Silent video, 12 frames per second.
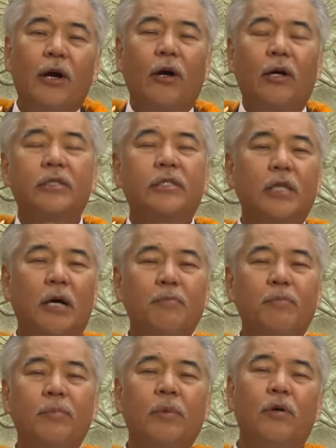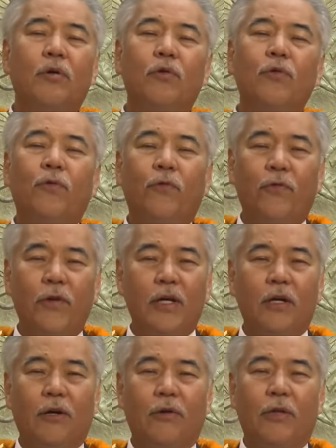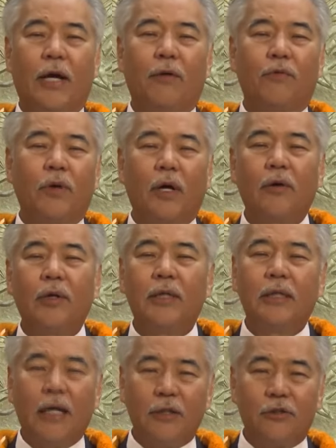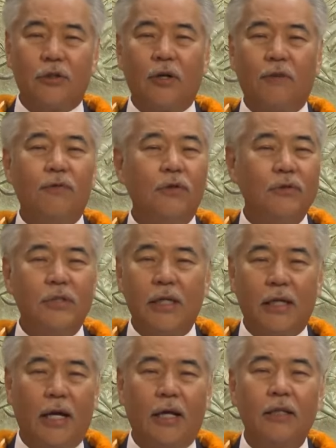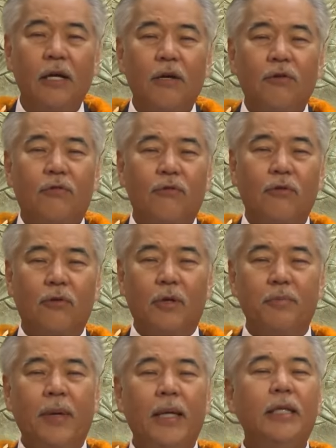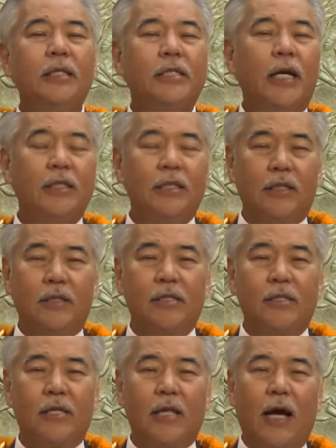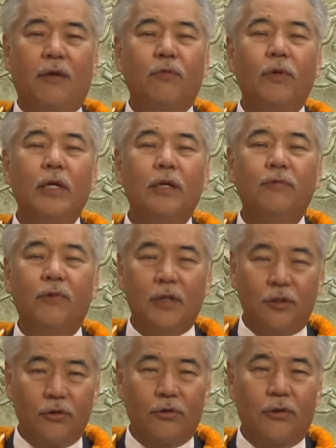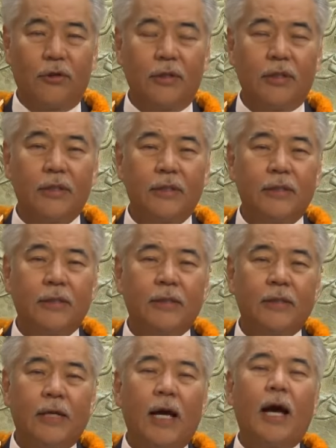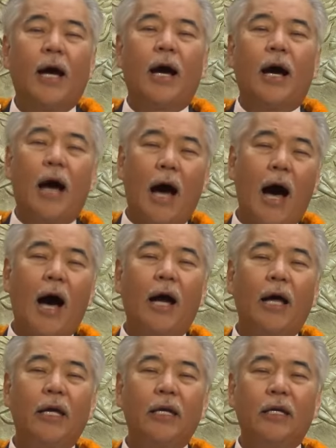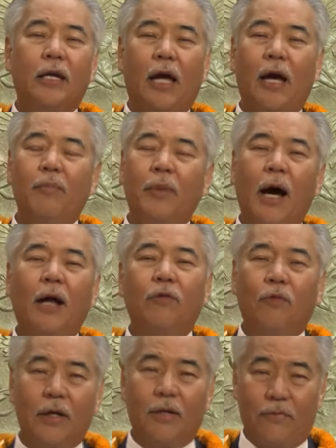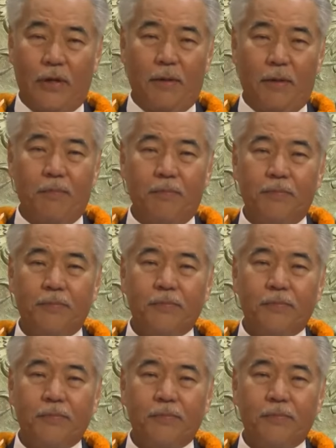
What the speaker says: There are some who fear that we're in danger of losing it through the many changes that we've endured. I am not one of them.